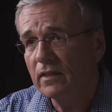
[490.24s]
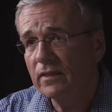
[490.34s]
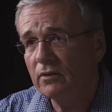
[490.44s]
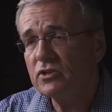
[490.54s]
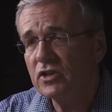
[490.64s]

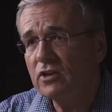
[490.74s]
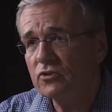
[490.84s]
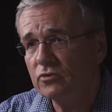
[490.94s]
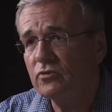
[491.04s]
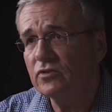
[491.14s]
There is a
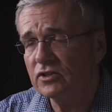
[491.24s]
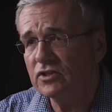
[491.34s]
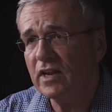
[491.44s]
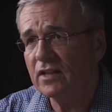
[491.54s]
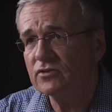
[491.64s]
truth that
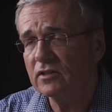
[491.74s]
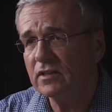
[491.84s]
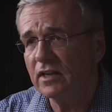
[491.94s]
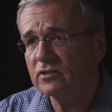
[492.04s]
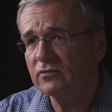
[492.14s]
stands the
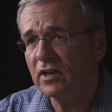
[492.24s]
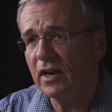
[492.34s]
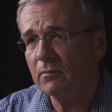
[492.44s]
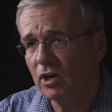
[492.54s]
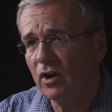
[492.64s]
test of
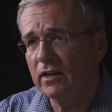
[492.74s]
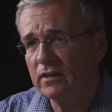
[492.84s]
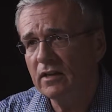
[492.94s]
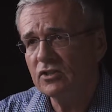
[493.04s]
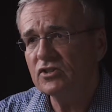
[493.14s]
time. God
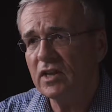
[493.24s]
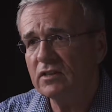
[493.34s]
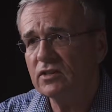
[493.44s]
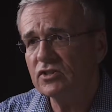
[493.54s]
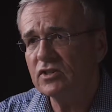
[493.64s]

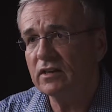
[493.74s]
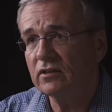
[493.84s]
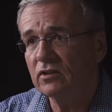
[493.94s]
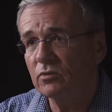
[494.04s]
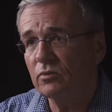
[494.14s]
sent His Son
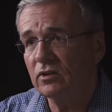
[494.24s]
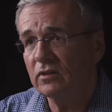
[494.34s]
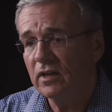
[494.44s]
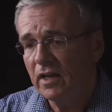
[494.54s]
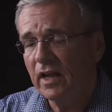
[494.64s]
into the
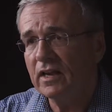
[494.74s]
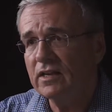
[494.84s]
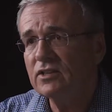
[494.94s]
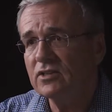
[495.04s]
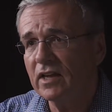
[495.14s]
world, and
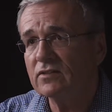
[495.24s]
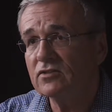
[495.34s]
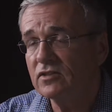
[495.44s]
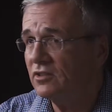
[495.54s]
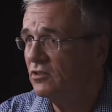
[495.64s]
His death
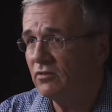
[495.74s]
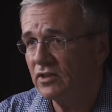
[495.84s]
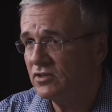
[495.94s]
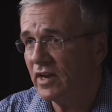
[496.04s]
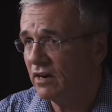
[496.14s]
is the
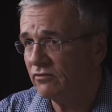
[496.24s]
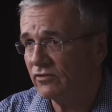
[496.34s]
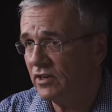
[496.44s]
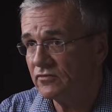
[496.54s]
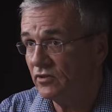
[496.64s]
atoning
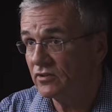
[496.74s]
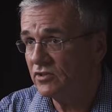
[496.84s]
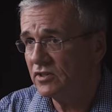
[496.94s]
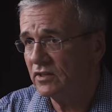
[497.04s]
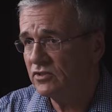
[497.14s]
sacrifice for our
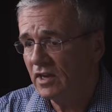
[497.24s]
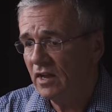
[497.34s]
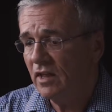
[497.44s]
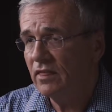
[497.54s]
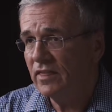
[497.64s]
sins.
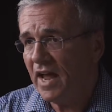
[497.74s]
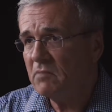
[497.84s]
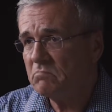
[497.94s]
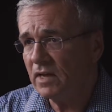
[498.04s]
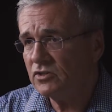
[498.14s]

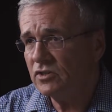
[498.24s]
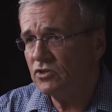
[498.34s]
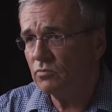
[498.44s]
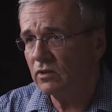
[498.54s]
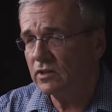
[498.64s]
That
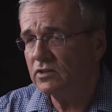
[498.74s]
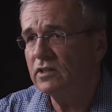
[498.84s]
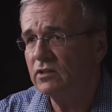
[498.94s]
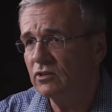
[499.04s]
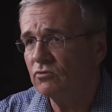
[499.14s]
message will
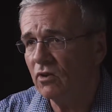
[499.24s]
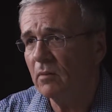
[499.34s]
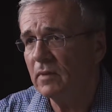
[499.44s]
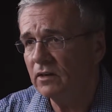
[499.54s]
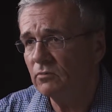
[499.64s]
continue to
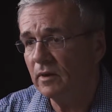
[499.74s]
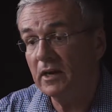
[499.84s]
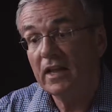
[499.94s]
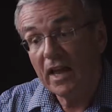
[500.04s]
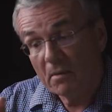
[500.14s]
draw men and
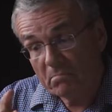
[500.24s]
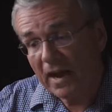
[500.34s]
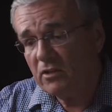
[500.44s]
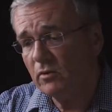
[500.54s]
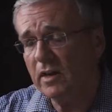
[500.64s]
women. And
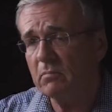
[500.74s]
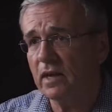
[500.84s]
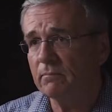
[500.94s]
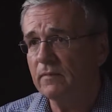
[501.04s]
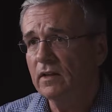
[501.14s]
by the way,
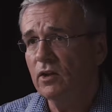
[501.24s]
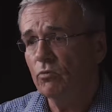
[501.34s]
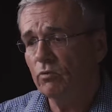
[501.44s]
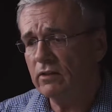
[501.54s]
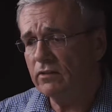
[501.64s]
Ben,
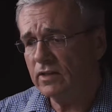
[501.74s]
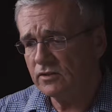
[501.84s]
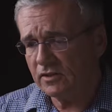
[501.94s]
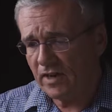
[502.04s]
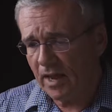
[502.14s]
one of the
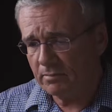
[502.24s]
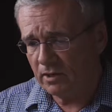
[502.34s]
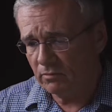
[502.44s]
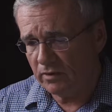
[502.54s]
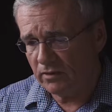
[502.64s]
things that's
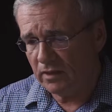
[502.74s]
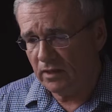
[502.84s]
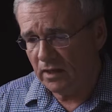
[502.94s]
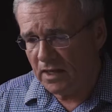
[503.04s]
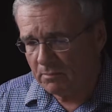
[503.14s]
happening with
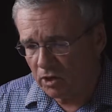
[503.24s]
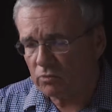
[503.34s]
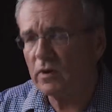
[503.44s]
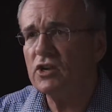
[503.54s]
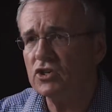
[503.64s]
the
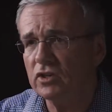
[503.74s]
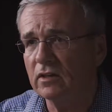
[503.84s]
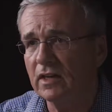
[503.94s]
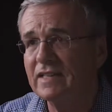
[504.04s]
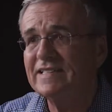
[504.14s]

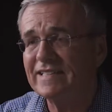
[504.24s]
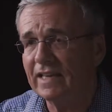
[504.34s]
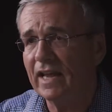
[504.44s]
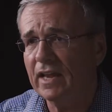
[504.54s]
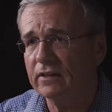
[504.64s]
immigration into
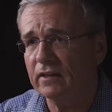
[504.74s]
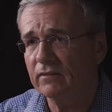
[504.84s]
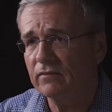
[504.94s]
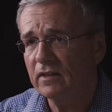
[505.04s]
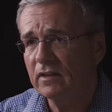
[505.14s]
Canada,